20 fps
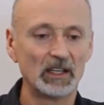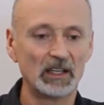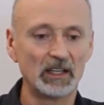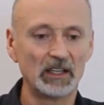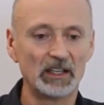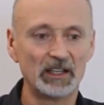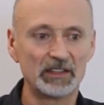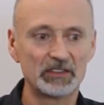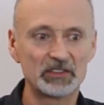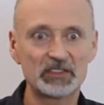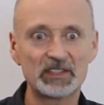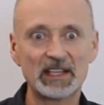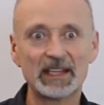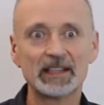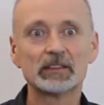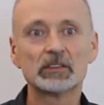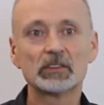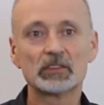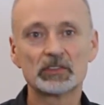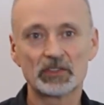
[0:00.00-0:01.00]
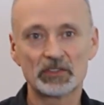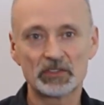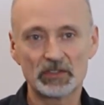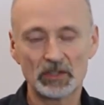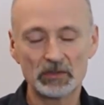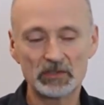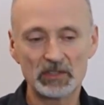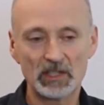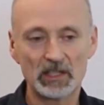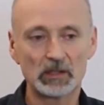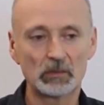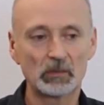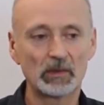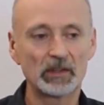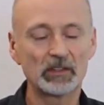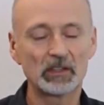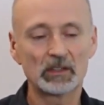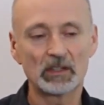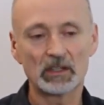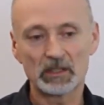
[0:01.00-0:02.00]
uh, and standards associated
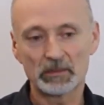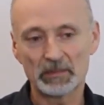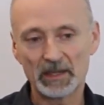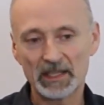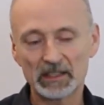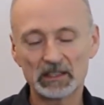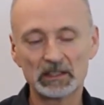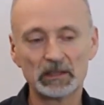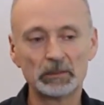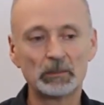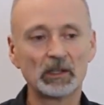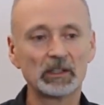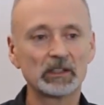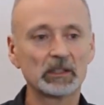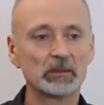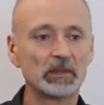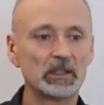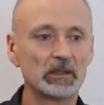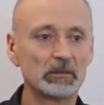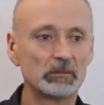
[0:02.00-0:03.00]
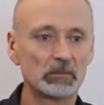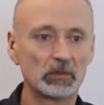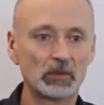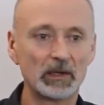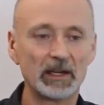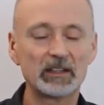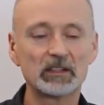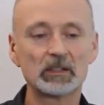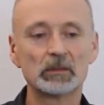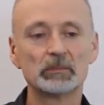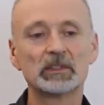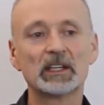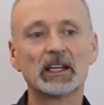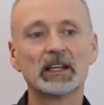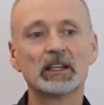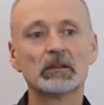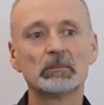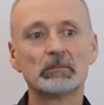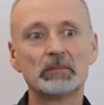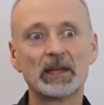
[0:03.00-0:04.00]
with it, automatically bring them in, break them
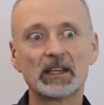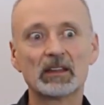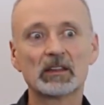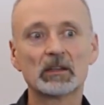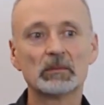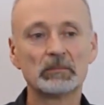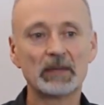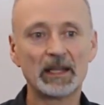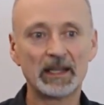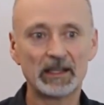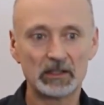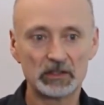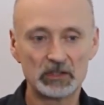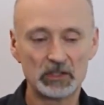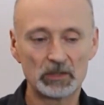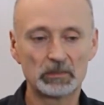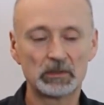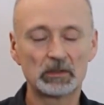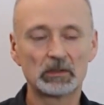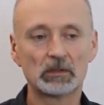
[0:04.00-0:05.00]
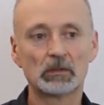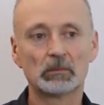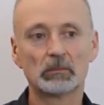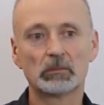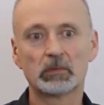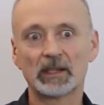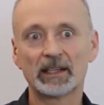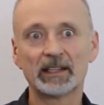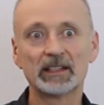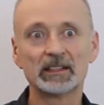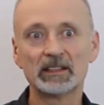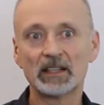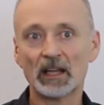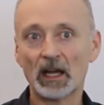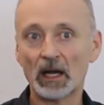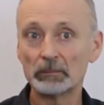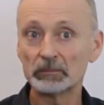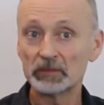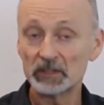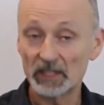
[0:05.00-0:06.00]
down, make them manageable, bring in
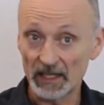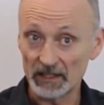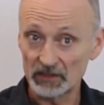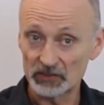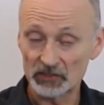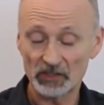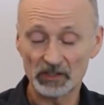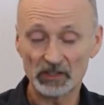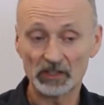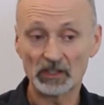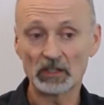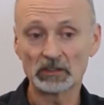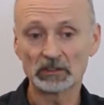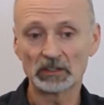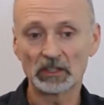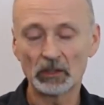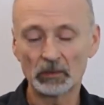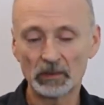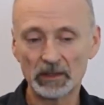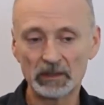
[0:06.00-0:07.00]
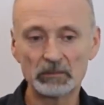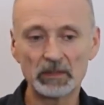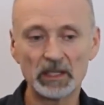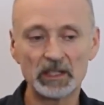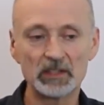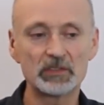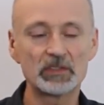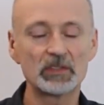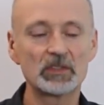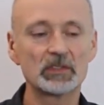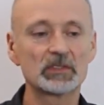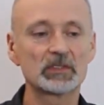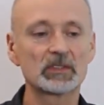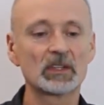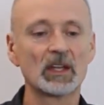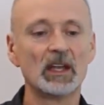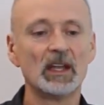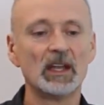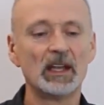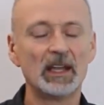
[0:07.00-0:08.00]
updates on an ongoing basis.
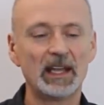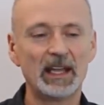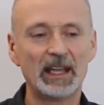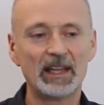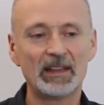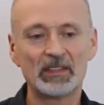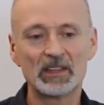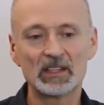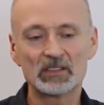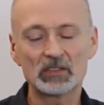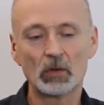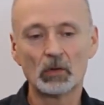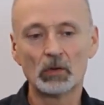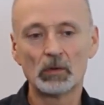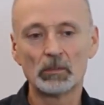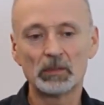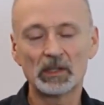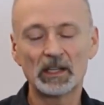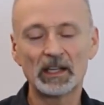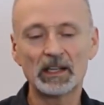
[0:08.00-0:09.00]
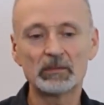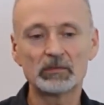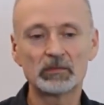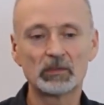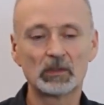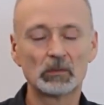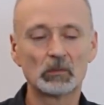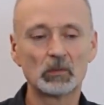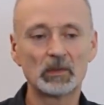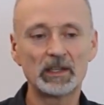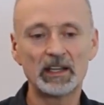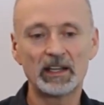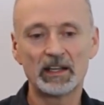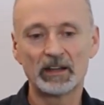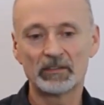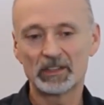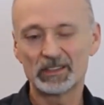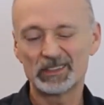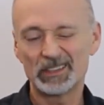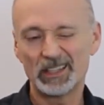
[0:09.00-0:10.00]
And this whole platform we
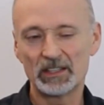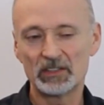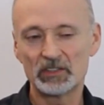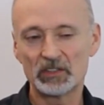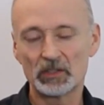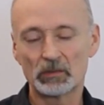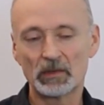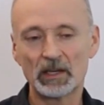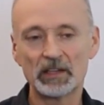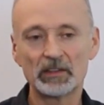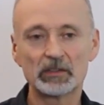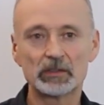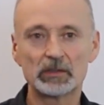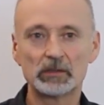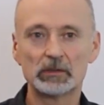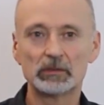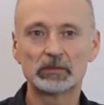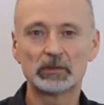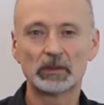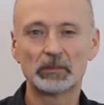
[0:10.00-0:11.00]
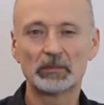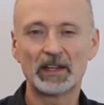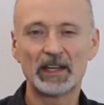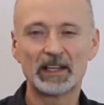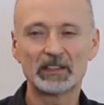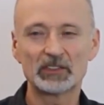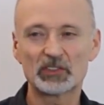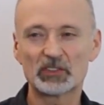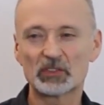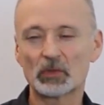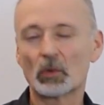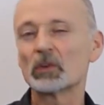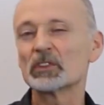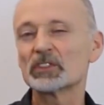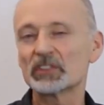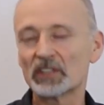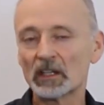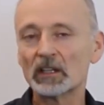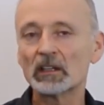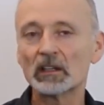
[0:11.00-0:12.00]
have that takes you right through from that
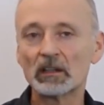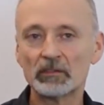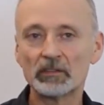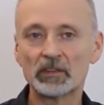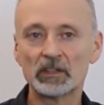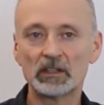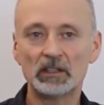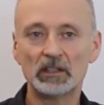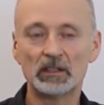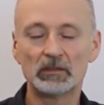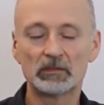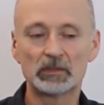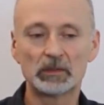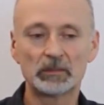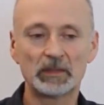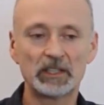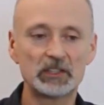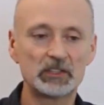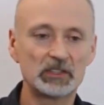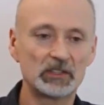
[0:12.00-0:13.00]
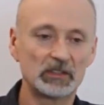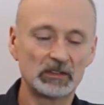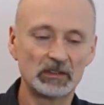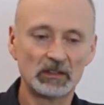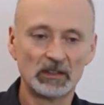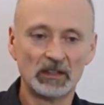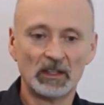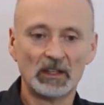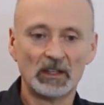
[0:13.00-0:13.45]
sourcing of the information